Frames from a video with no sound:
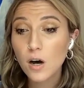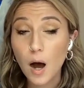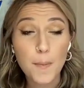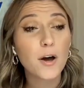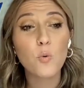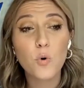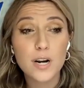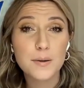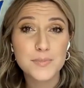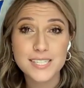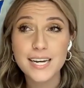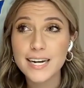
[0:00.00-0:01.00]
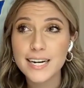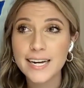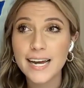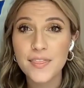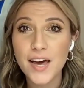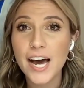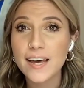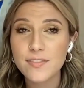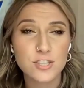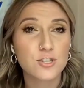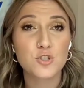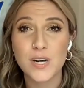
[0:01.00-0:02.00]
about what I'm saying, and that
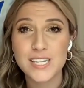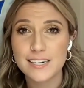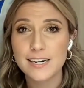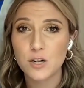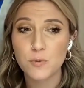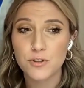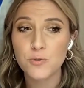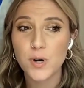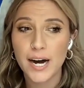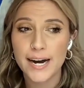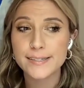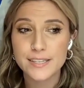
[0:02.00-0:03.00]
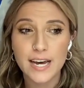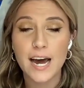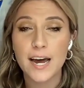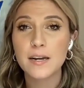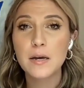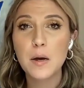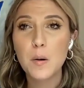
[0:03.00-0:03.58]
this is resonating with you guys, and that